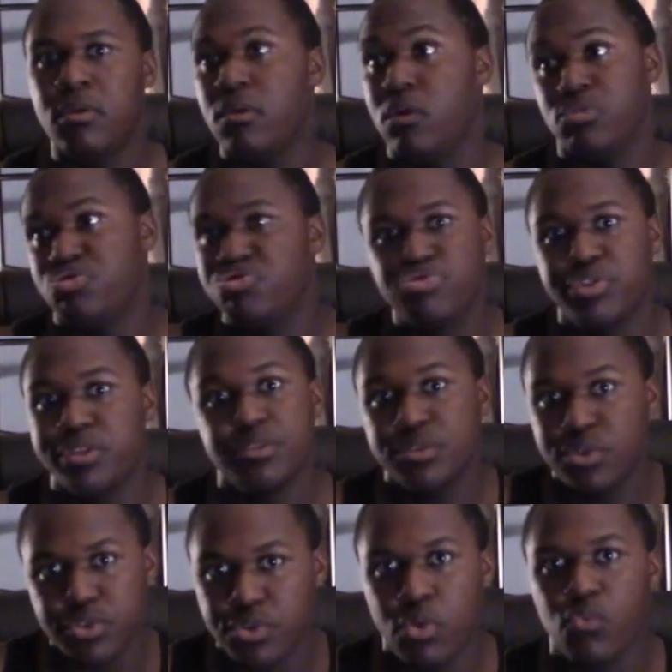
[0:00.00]
On the street,
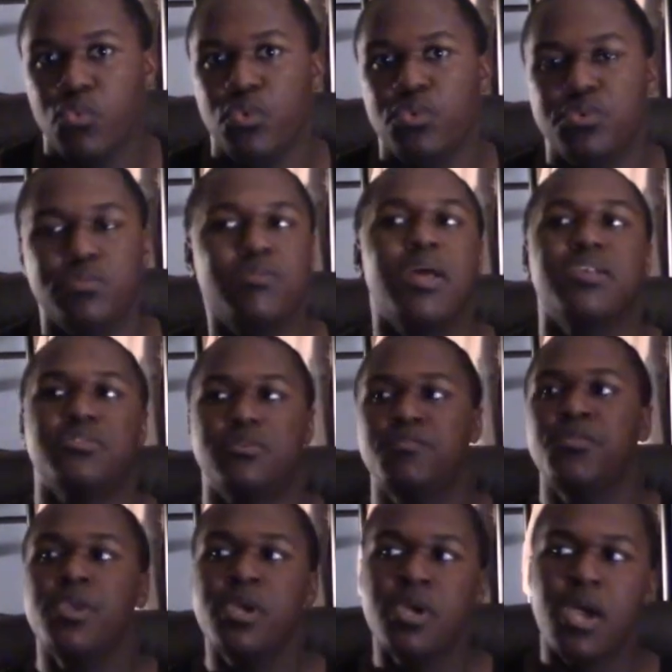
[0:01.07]
there's no rules. And that's
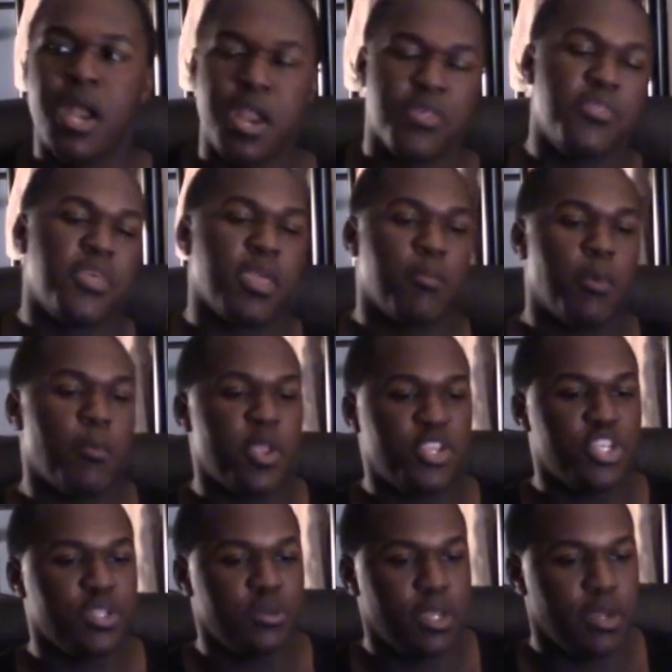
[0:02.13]
another thing I'm going to
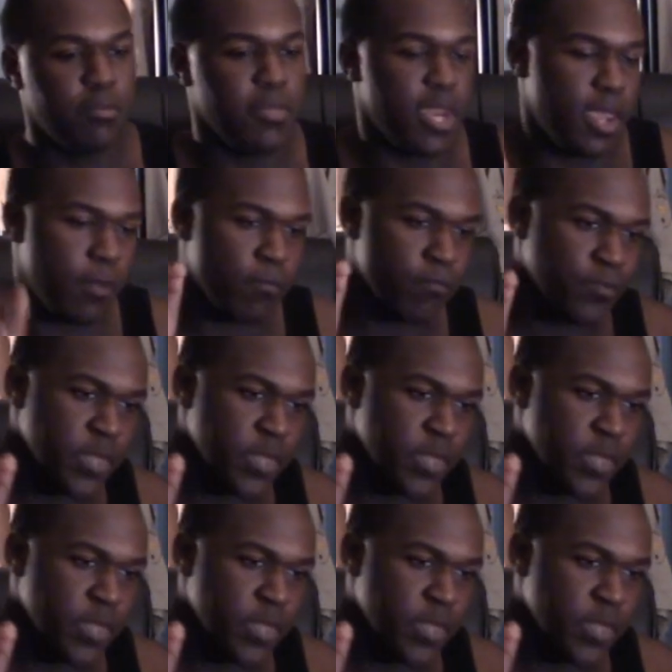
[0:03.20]
mention in a minute.